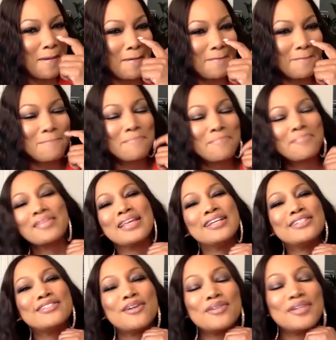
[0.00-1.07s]
um,
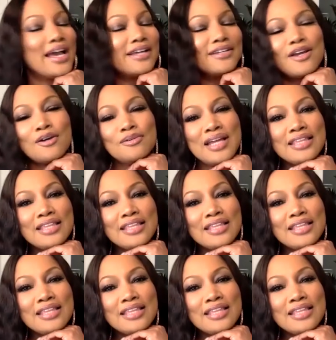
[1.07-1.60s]
so yeah, no,